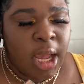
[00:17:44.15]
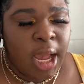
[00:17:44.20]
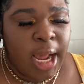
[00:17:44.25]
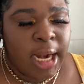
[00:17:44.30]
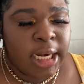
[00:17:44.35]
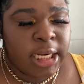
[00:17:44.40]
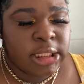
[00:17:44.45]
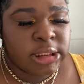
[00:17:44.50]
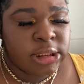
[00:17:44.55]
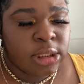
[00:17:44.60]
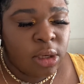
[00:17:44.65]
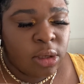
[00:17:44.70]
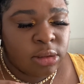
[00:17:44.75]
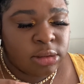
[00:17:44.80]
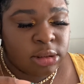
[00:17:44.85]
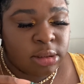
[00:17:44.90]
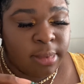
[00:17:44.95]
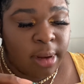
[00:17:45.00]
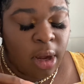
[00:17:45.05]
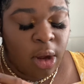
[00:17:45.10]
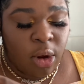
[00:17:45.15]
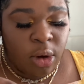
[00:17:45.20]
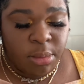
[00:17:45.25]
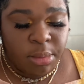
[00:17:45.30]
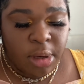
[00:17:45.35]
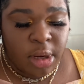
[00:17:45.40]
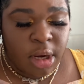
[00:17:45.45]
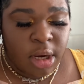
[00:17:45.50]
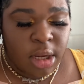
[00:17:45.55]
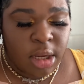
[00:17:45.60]
I need to go to my
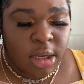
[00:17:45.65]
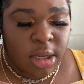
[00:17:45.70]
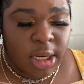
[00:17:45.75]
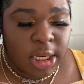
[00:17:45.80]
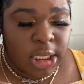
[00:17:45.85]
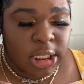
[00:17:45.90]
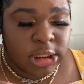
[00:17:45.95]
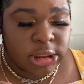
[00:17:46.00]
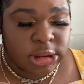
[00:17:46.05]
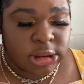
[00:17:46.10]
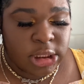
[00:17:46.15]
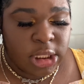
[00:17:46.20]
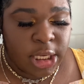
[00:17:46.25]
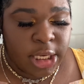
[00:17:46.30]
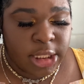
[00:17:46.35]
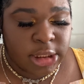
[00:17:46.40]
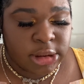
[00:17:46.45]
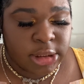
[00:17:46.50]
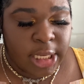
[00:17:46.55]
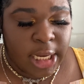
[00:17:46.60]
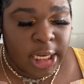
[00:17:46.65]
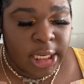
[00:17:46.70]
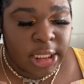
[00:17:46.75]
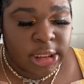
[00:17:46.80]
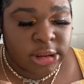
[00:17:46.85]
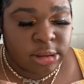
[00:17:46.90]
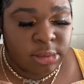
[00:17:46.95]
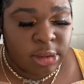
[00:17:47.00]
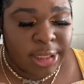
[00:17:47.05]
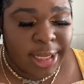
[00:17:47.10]
homegirl. I need to see her so I can
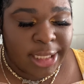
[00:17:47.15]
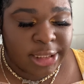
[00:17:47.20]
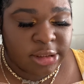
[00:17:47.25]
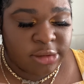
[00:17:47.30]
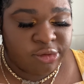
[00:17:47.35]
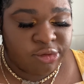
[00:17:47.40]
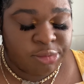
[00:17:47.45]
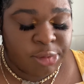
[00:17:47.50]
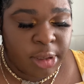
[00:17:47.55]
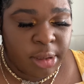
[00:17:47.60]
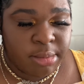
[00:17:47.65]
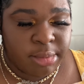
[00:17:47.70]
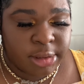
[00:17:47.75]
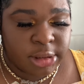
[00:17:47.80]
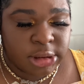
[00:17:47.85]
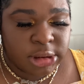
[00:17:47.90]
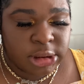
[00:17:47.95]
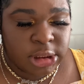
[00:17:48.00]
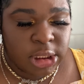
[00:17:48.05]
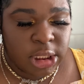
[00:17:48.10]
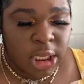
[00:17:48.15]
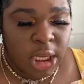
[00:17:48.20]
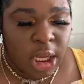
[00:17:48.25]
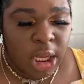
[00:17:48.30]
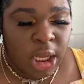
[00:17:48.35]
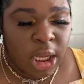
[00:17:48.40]
get some lashes from her, but she